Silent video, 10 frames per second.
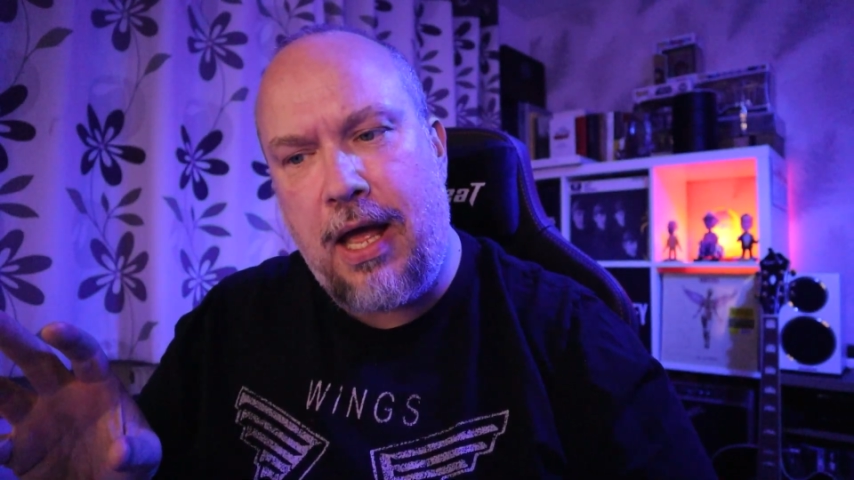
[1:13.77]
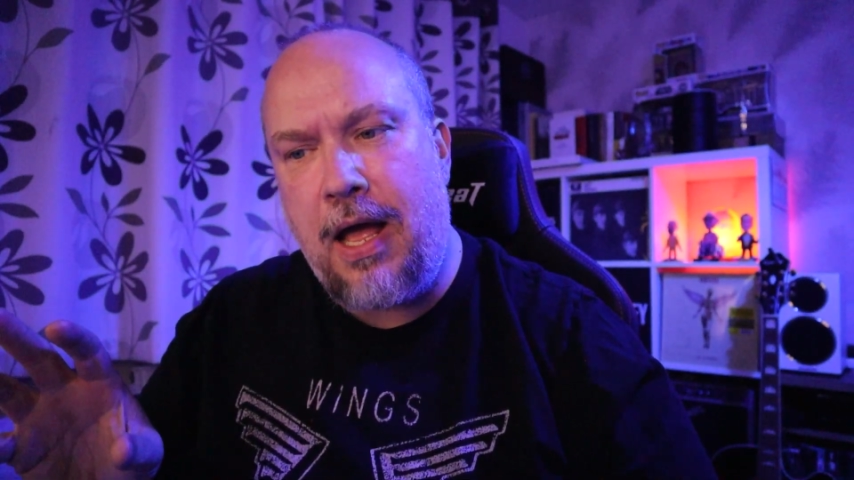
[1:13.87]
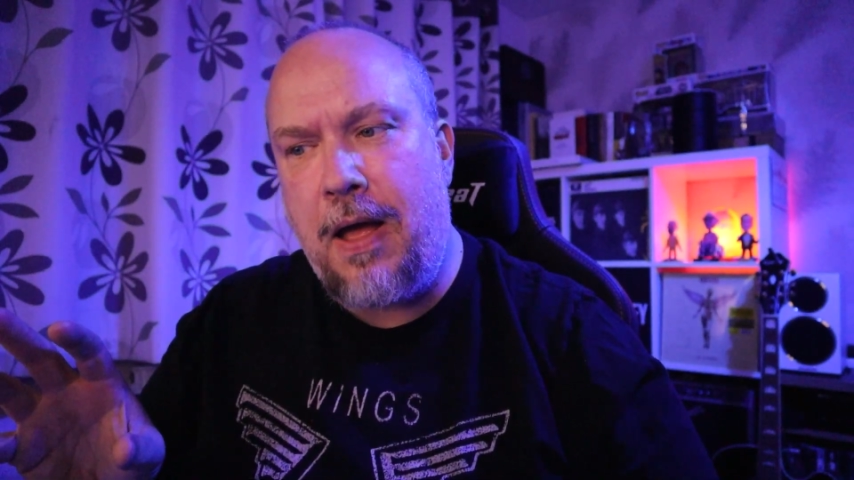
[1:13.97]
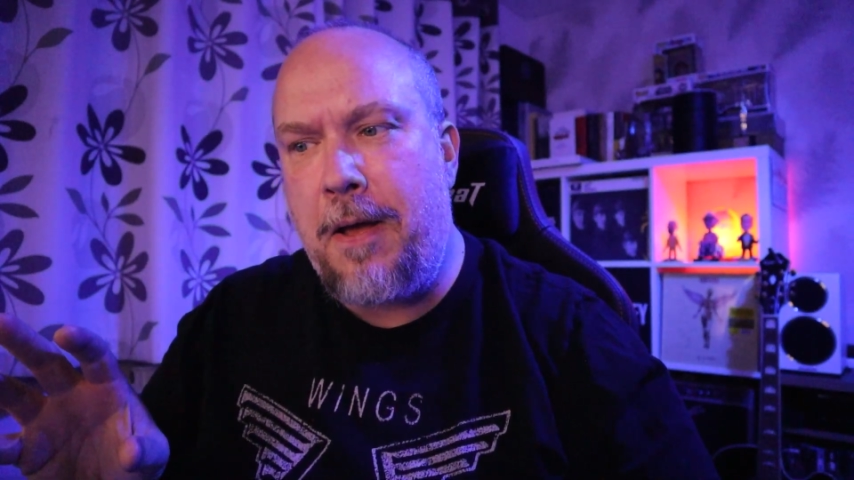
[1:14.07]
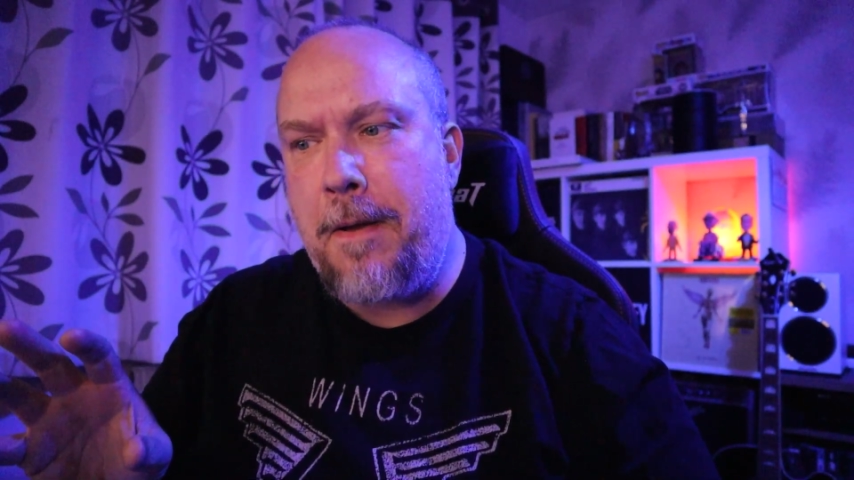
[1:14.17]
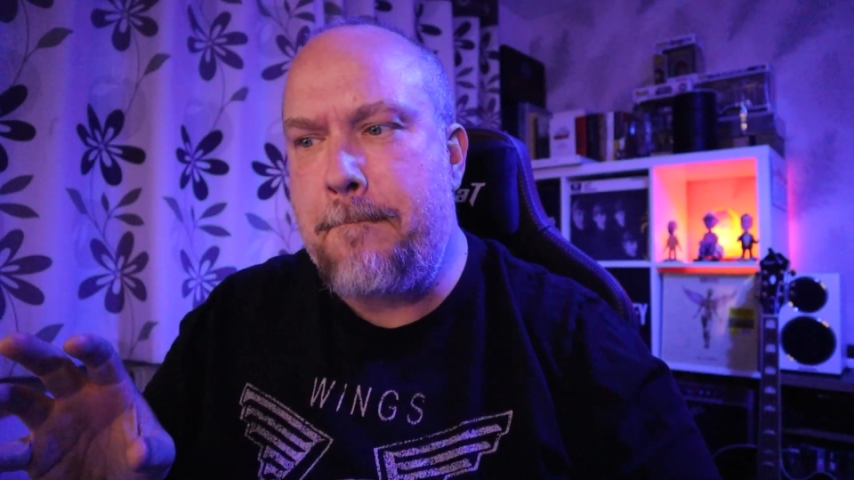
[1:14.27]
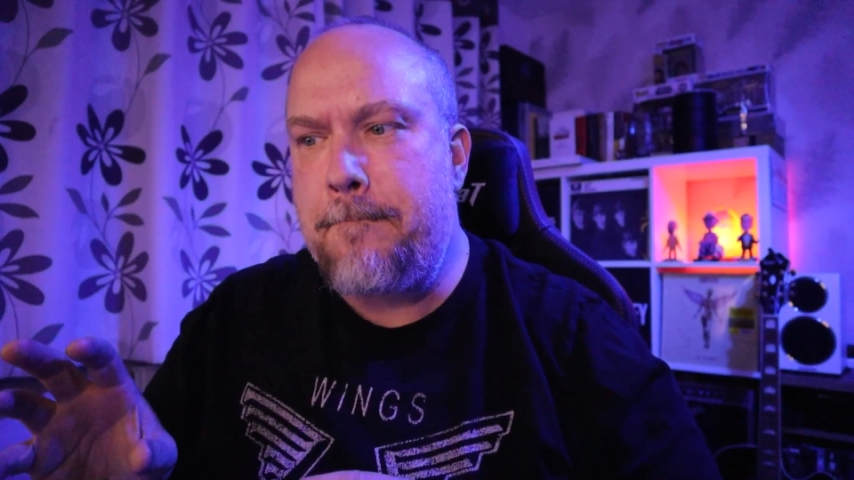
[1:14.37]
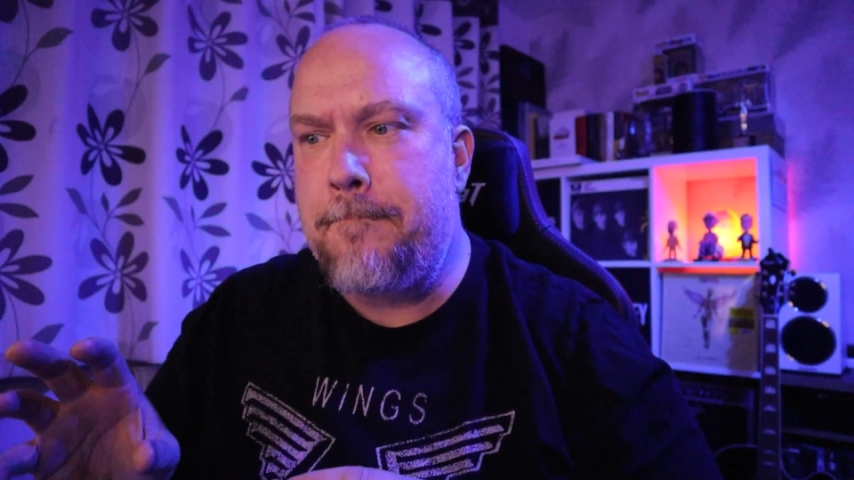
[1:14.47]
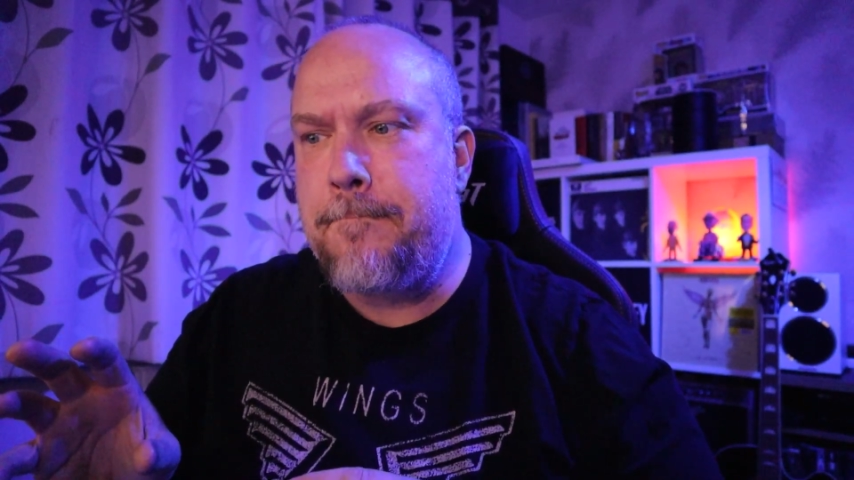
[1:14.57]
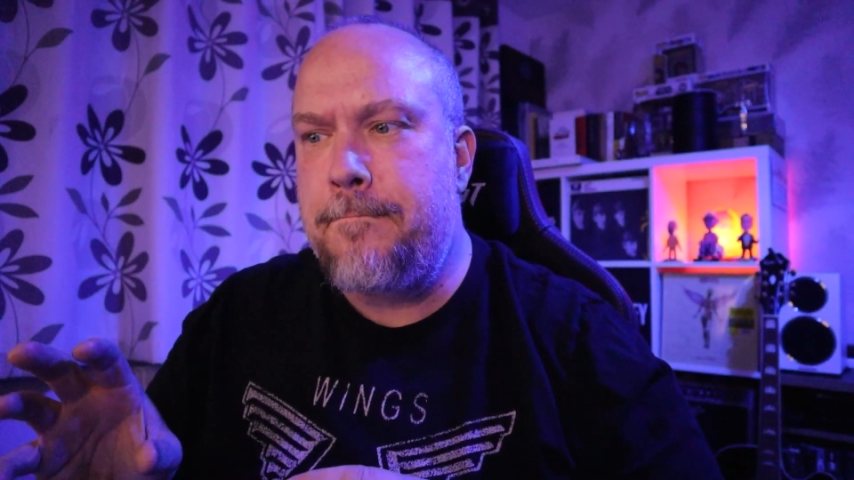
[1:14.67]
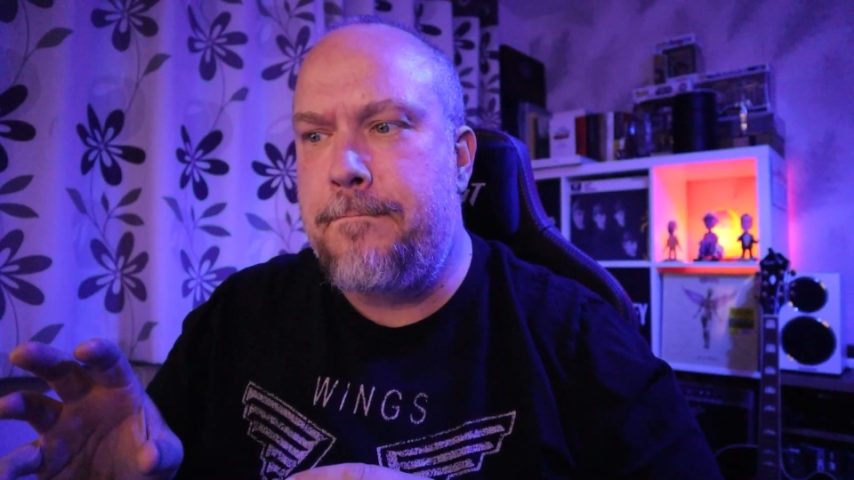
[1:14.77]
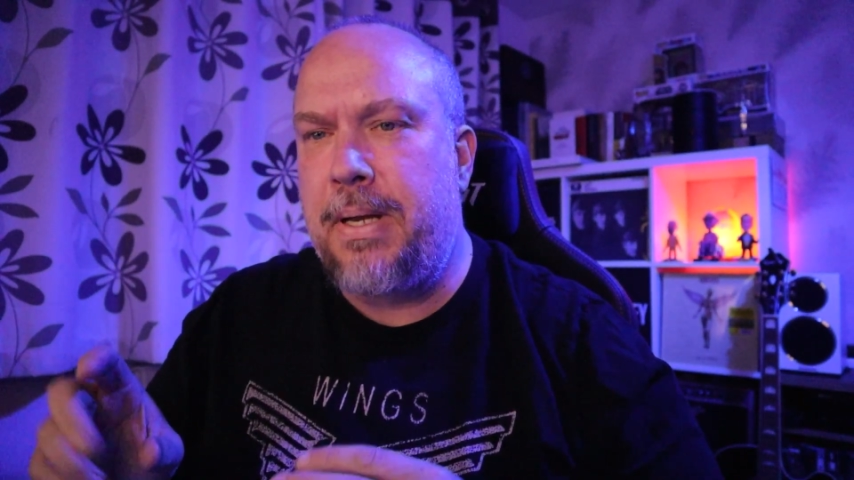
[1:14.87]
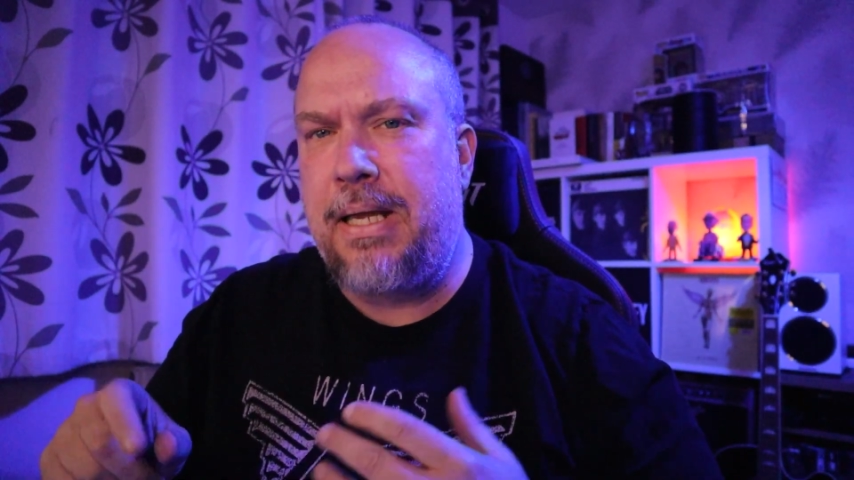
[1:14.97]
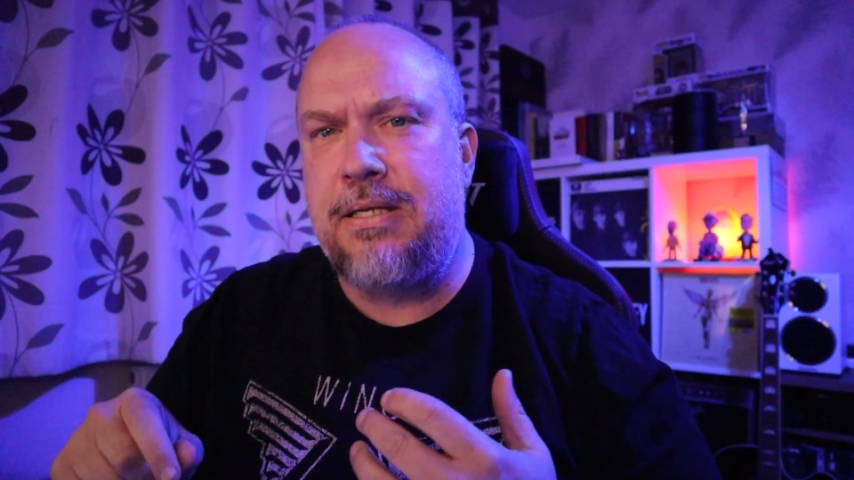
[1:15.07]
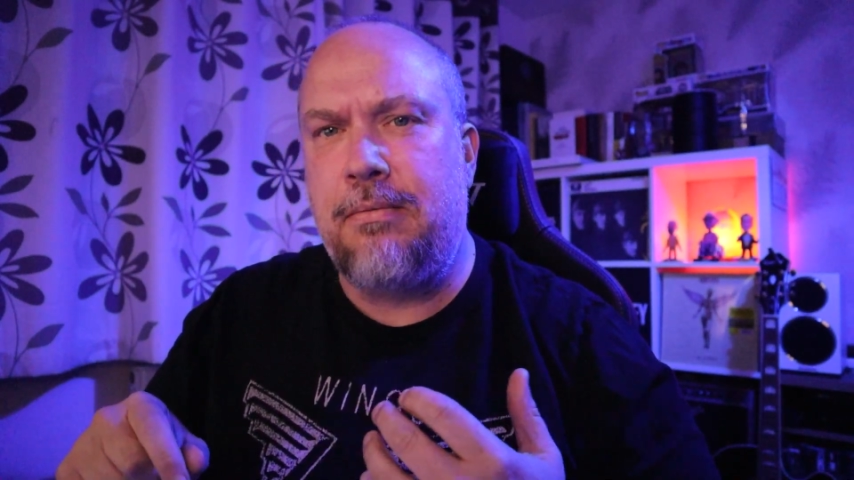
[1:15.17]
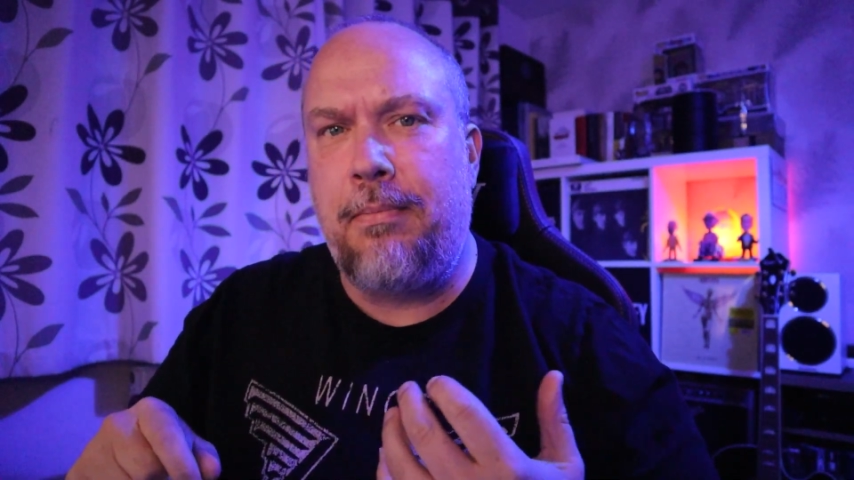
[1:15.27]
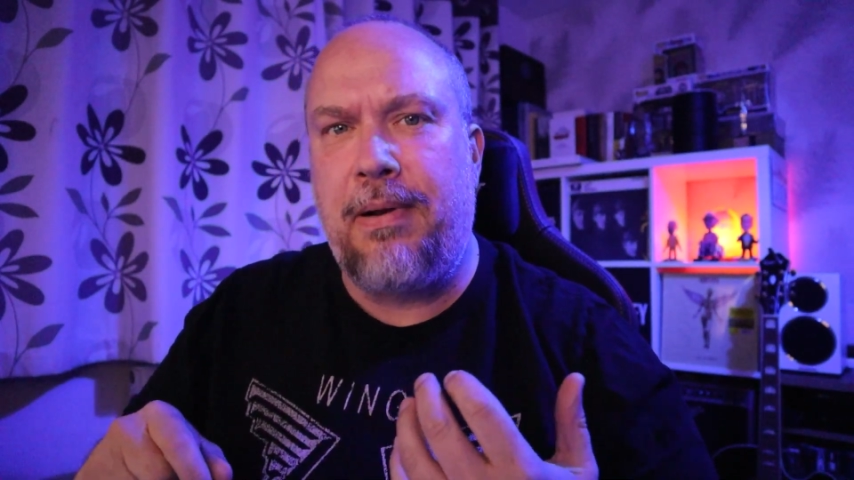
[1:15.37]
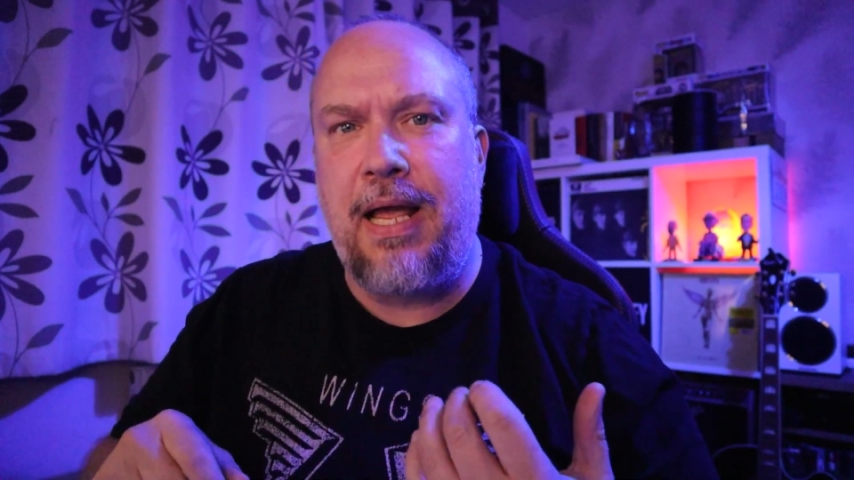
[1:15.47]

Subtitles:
but he's going to be